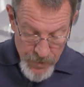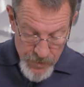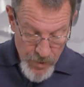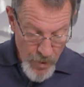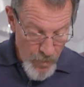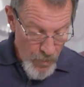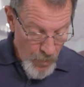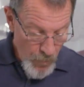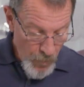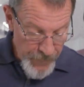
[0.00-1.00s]
So
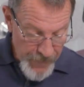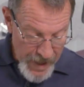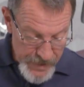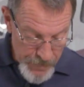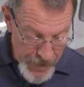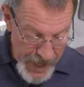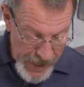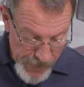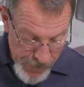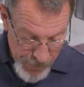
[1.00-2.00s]
we've got some paint